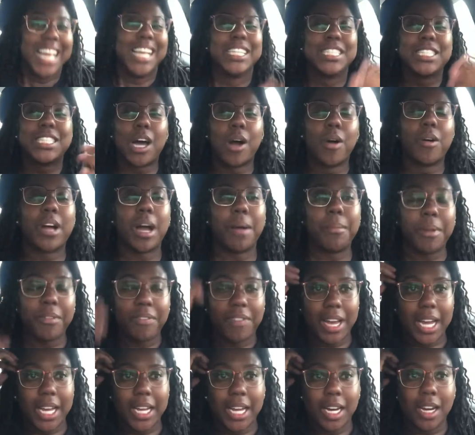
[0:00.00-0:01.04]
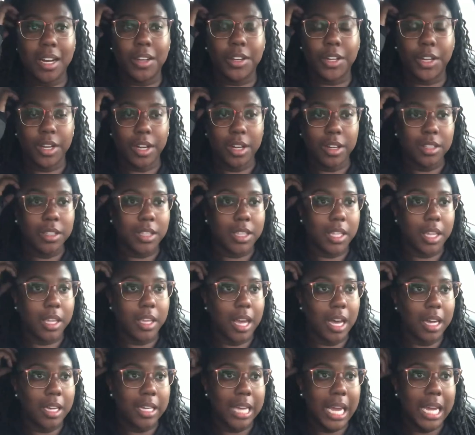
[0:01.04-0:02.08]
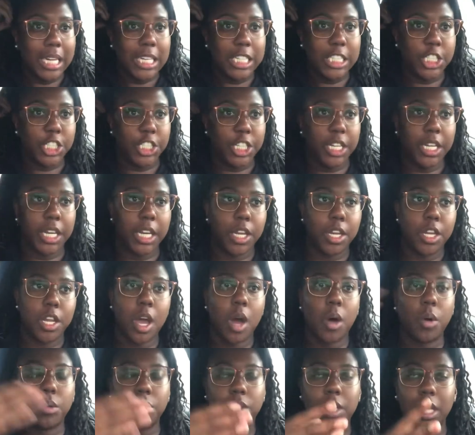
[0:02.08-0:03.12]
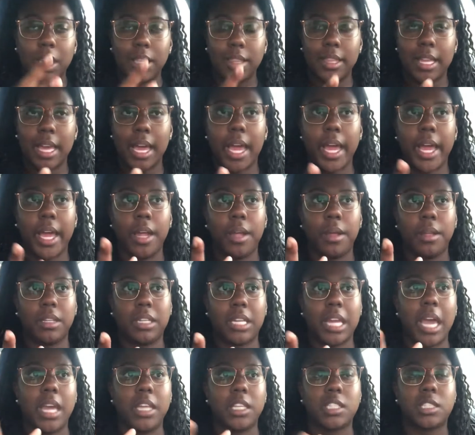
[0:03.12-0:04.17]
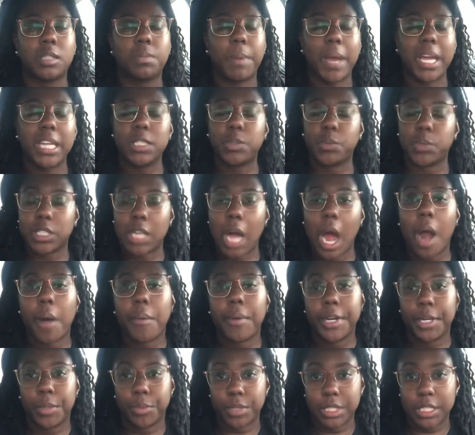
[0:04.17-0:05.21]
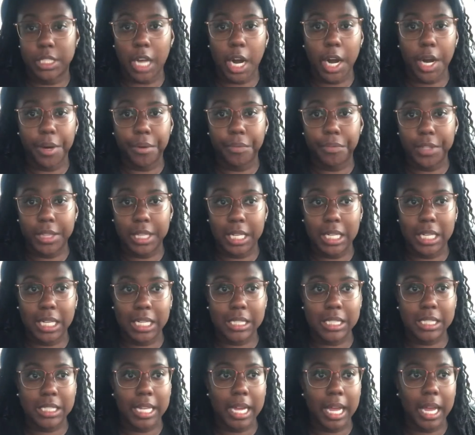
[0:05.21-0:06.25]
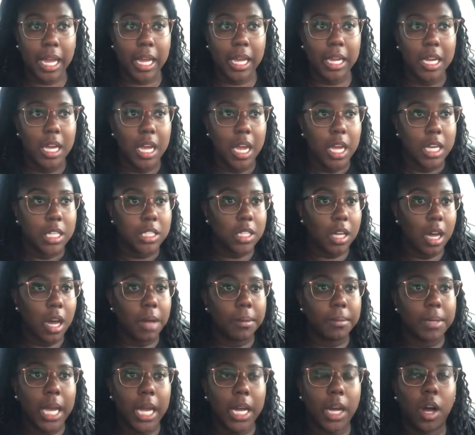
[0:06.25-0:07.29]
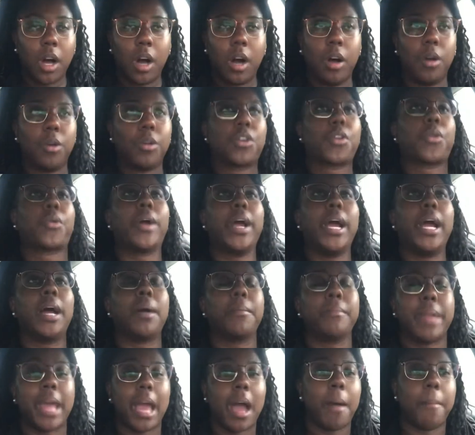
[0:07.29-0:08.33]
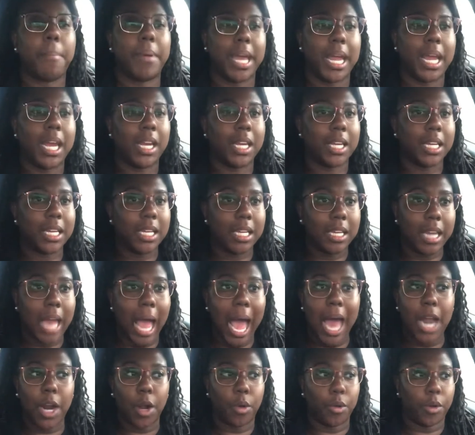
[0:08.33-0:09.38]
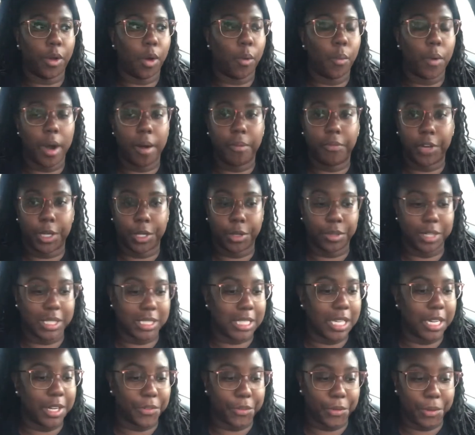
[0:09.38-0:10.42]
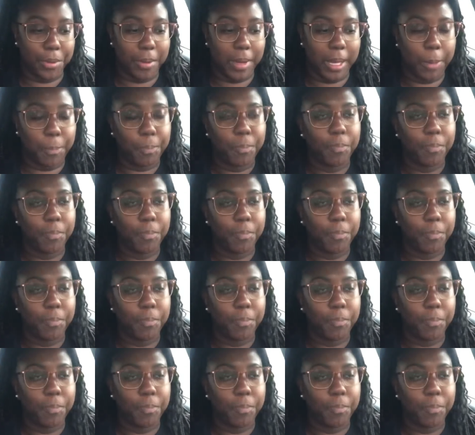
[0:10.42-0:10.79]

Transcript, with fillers: so come to find out, you know, the young lady, she didn't know that that that space was already reserved for the next day. So I'm like, oh crap, now I'm panicking. I don't know where I'm gonna do this interview at.